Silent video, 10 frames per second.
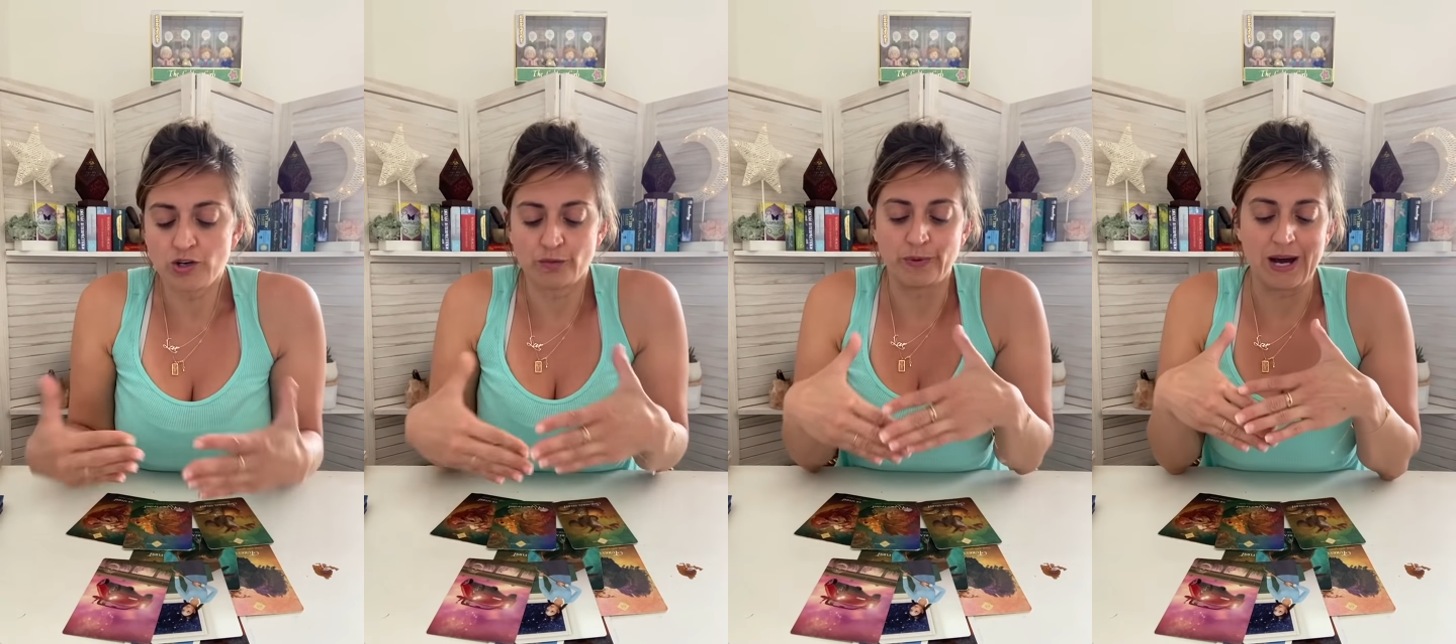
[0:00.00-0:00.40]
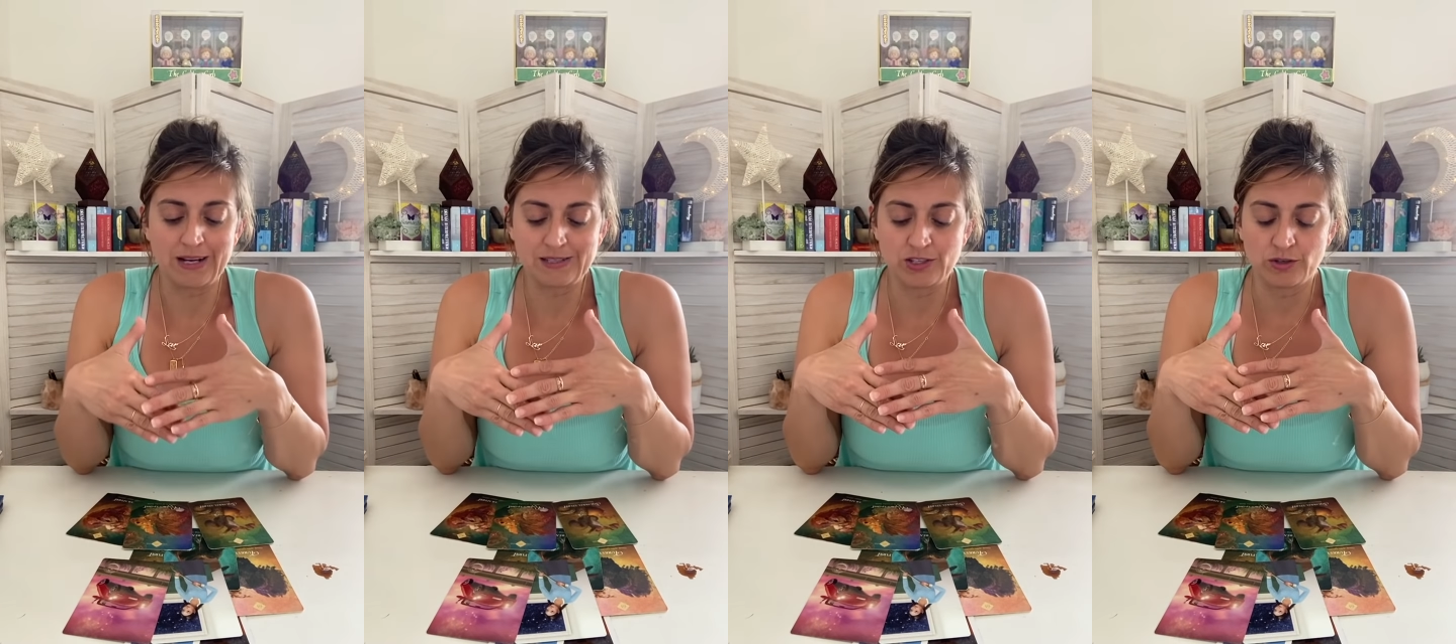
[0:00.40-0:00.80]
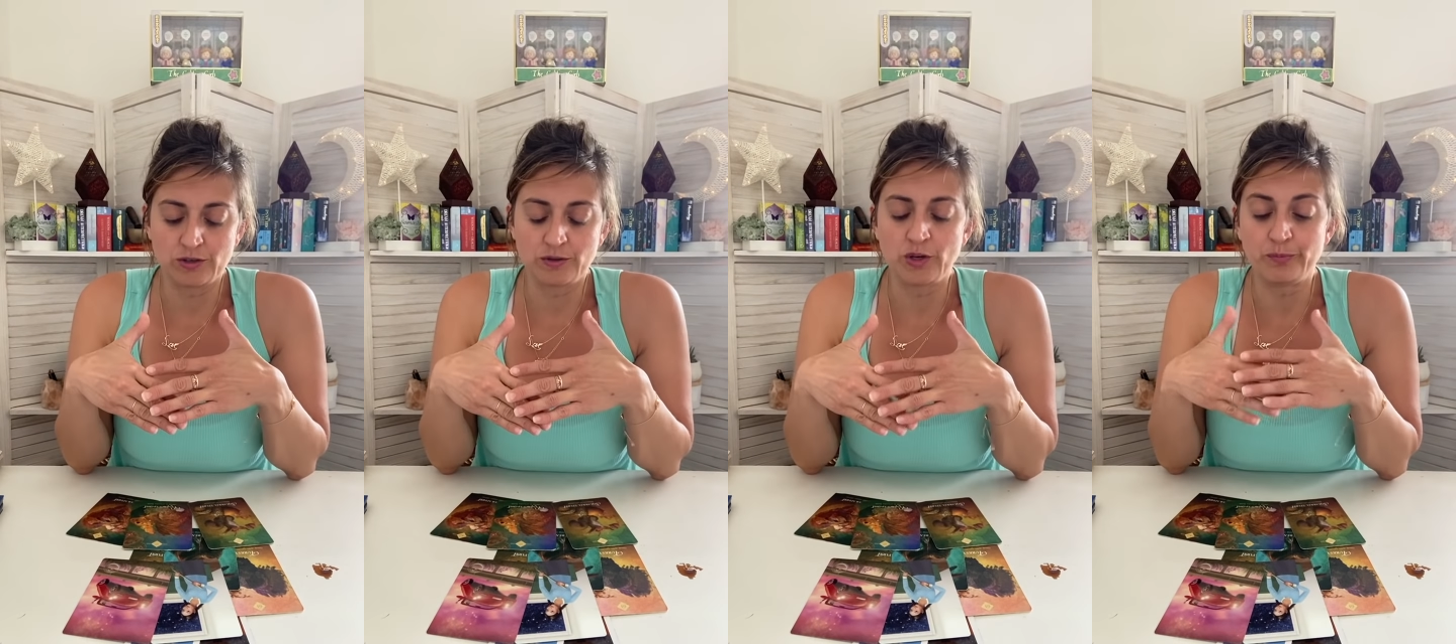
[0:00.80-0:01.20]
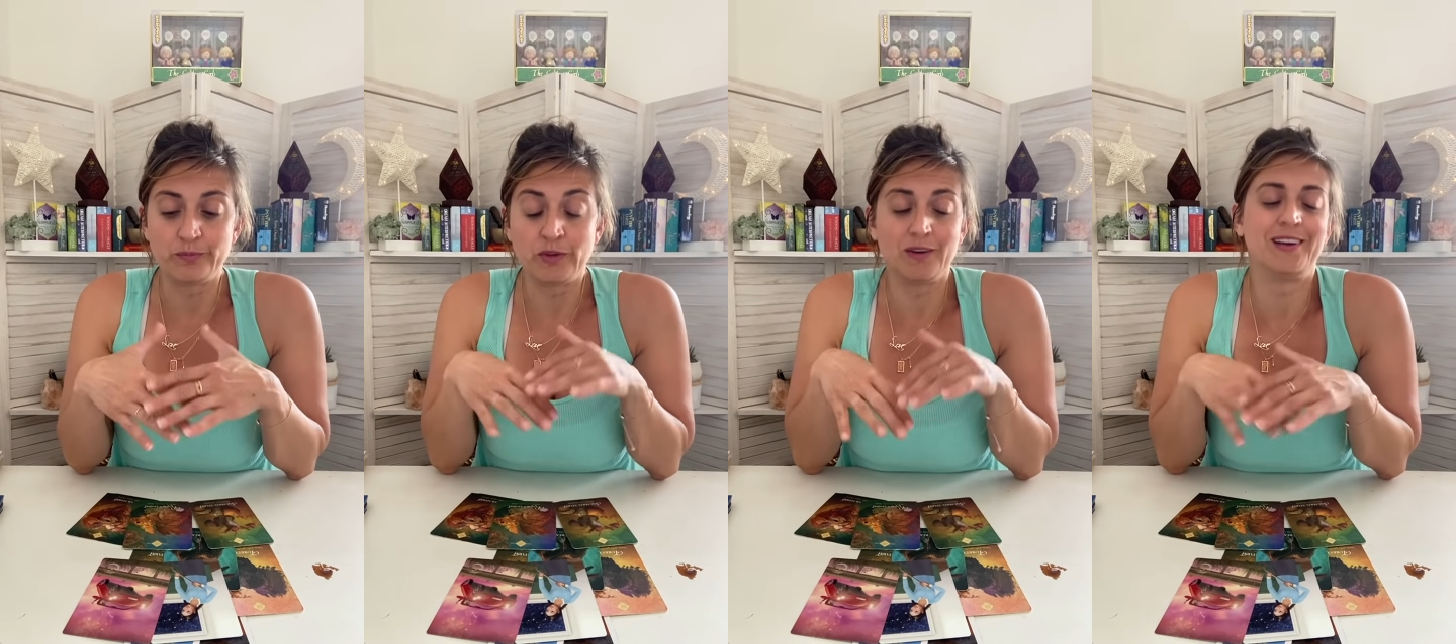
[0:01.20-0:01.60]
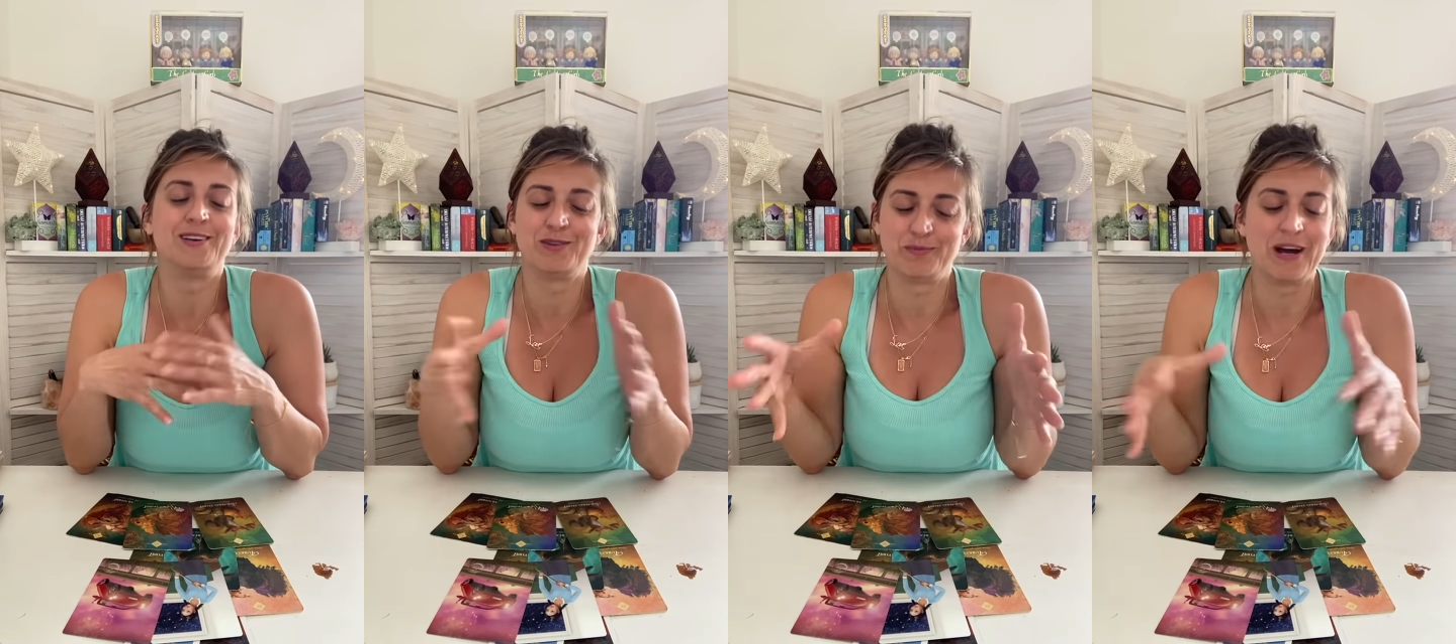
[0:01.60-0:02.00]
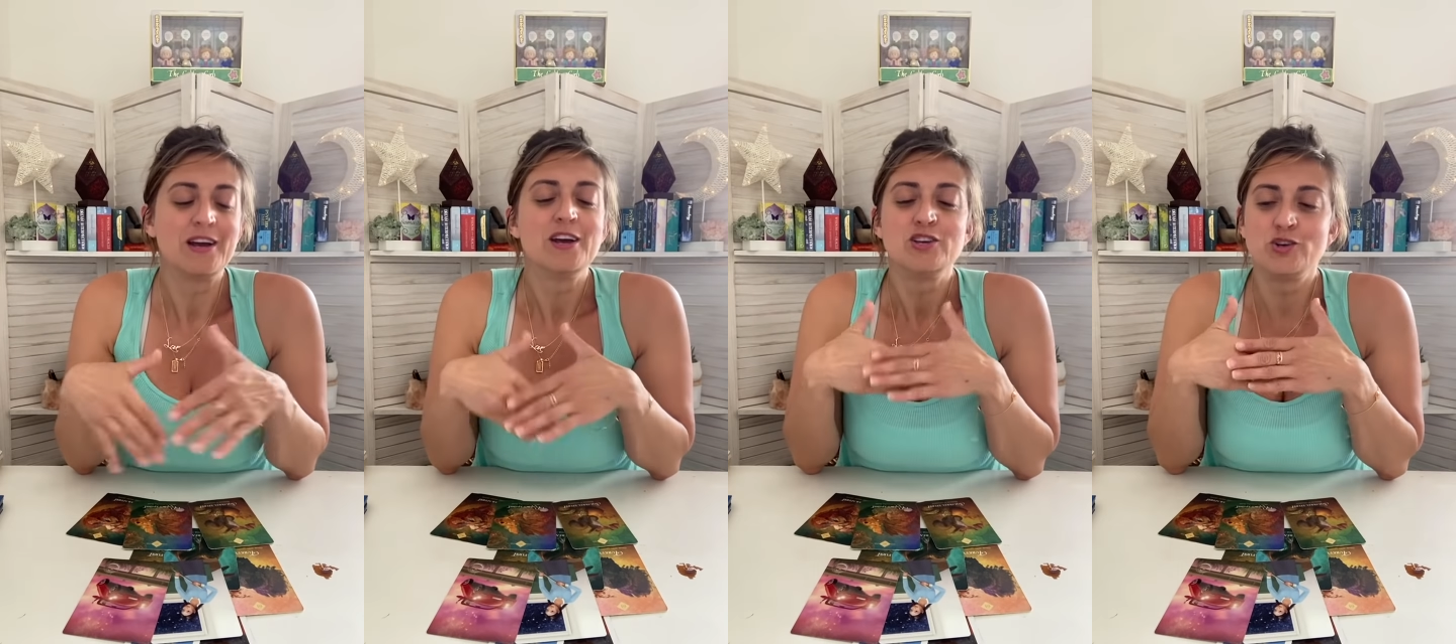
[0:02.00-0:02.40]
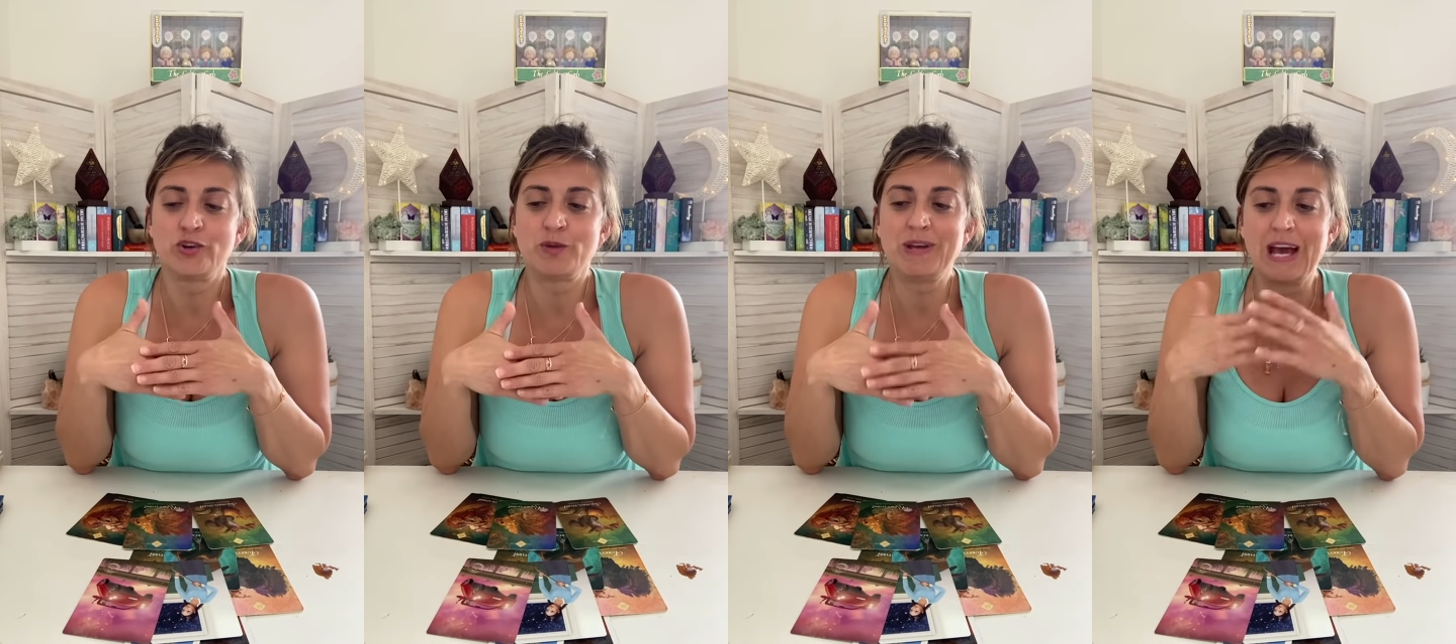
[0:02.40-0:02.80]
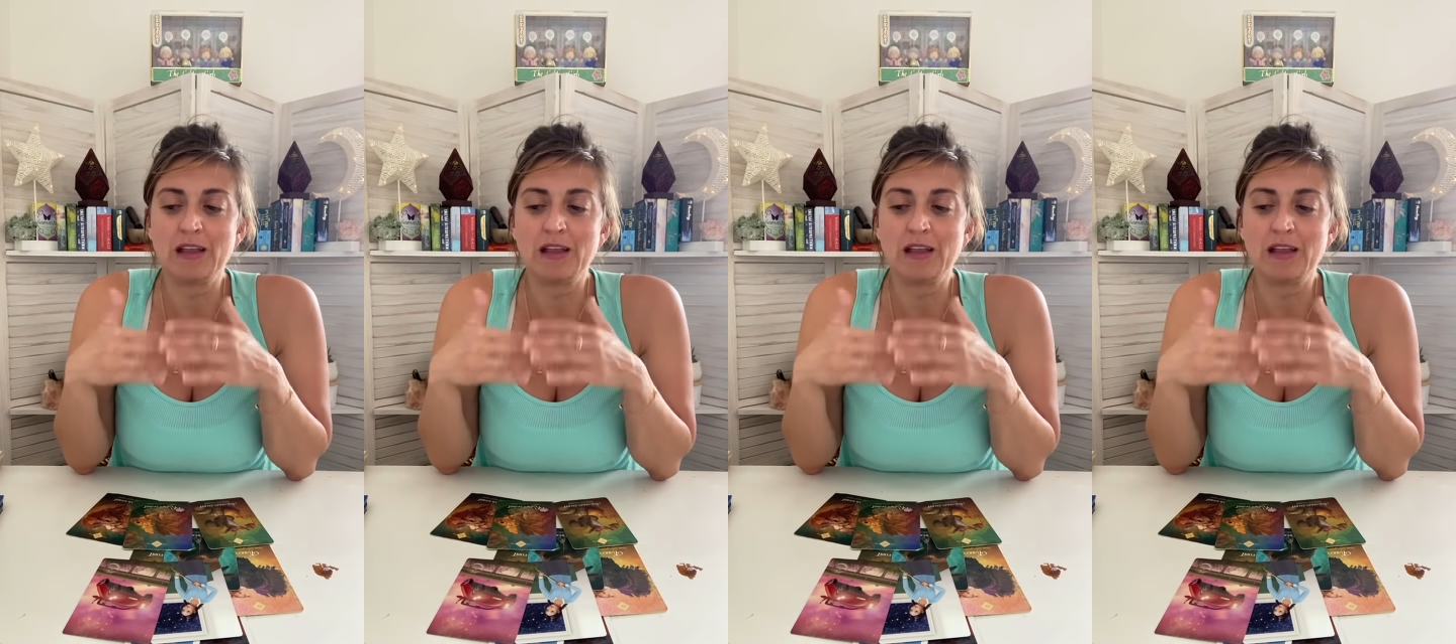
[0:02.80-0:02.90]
you're going to be,